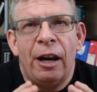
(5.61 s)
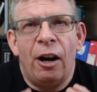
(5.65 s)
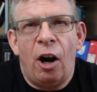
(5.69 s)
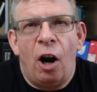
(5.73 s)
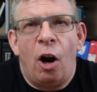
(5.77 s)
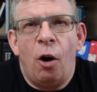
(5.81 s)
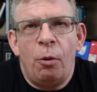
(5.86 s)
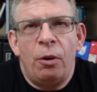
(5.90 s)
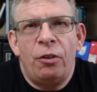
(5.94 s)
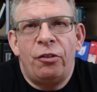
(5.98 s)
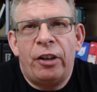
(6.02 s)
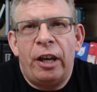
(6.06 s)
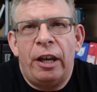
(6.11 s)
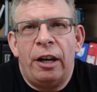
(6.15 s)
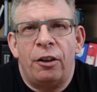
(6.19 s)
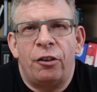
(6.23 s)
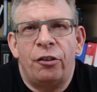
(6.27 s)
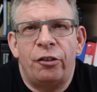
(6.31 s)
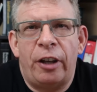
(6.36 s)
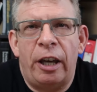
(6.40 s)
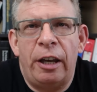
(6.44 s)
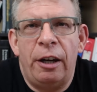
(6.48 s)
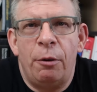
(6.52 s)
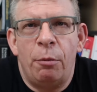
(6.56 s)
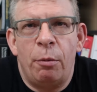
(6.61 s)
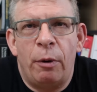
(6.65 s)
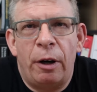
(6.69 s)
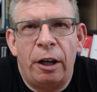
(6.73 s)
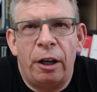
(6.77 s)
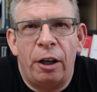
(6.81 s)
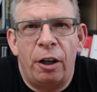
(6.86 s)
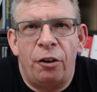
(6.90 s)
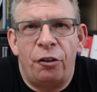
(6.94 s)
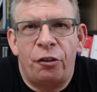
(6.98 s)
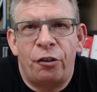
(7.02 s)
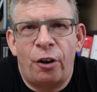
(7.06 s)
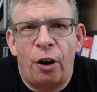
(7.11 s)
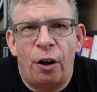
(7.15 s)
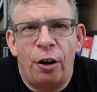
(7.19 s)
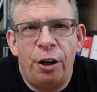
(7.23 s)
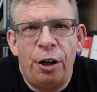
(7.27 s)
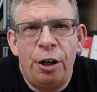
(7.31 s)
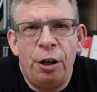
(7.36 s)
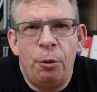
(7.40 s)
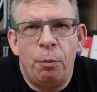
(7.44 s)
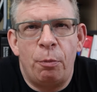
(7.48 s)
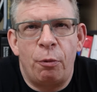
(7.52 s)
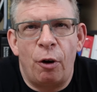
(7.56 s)
I always get excited when I'm going to start
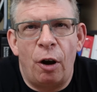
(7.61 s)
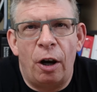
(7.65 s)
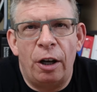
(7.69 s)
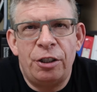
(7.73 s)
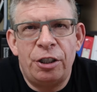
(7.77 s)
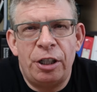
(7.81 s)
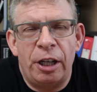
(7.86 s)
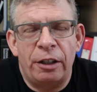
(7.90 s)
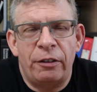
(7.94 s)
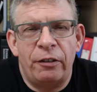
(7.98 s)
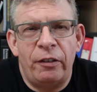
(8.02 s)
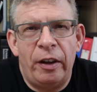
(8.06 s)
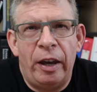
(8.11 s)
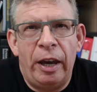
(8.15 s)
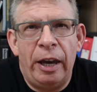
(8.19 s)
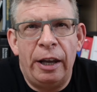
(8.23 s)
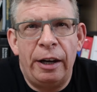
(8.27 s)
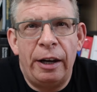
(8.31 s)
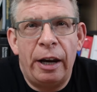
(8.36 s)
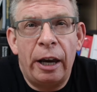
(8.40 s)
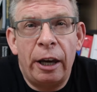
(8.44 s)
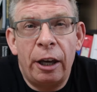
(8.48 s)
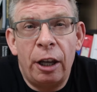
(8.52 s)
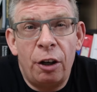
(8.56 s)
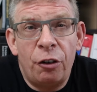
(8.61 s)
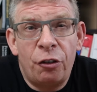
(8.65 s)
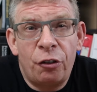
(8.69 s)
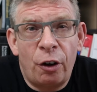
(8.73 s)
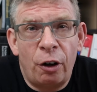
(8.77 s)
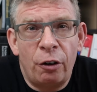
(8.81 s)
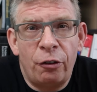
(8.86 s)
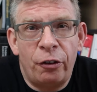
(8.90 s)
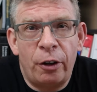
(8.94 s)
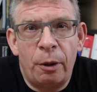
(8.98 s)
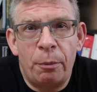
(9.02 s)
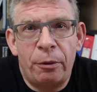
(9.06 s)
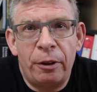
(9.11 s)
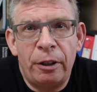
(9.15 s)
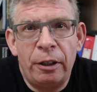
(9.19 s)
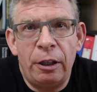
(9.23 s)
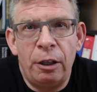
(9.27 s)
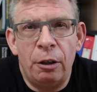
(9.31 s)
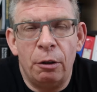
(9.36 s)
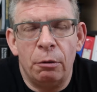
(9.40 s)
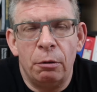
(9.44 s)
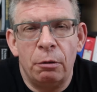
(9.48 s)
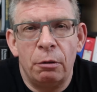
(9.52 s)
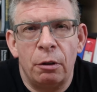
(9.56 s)
a new project, and I'm going to start something
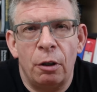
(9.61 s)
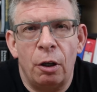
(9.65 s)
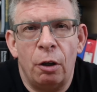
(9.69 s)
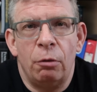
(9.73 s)
new.